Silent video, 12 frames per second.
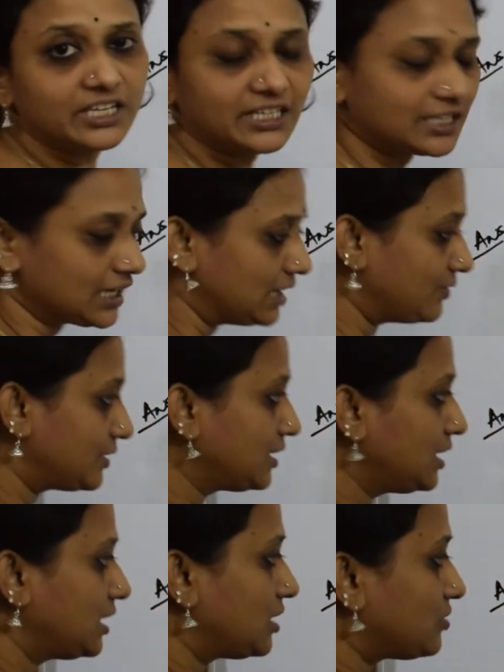Kelvin.
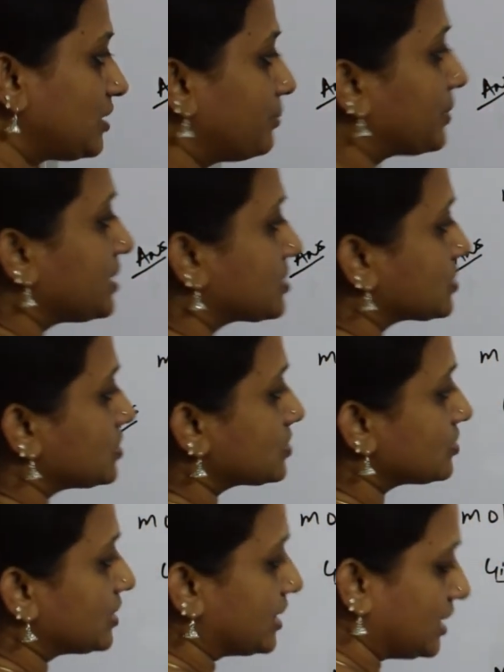Now temperature is
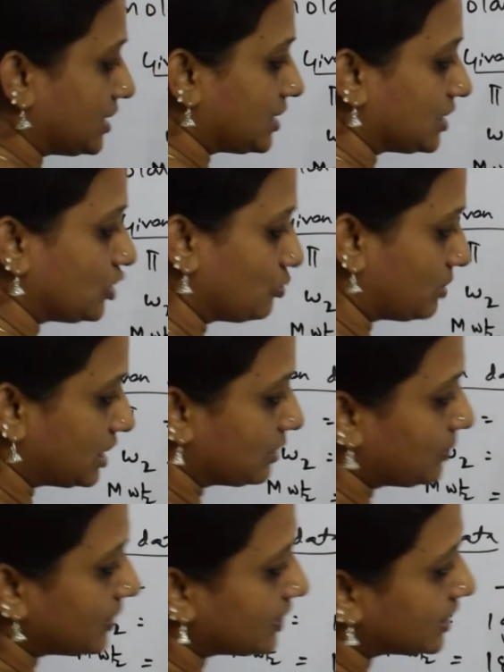also ready. You
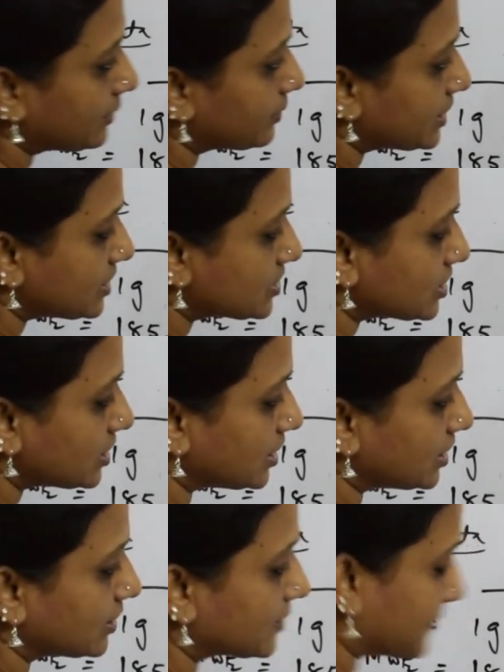multiply the temperature
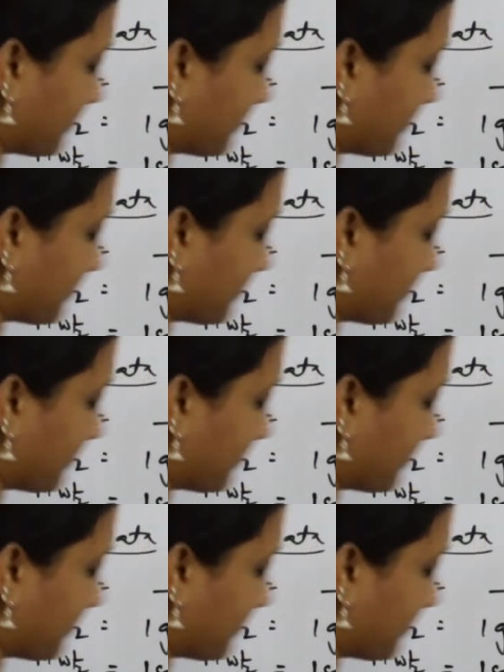here.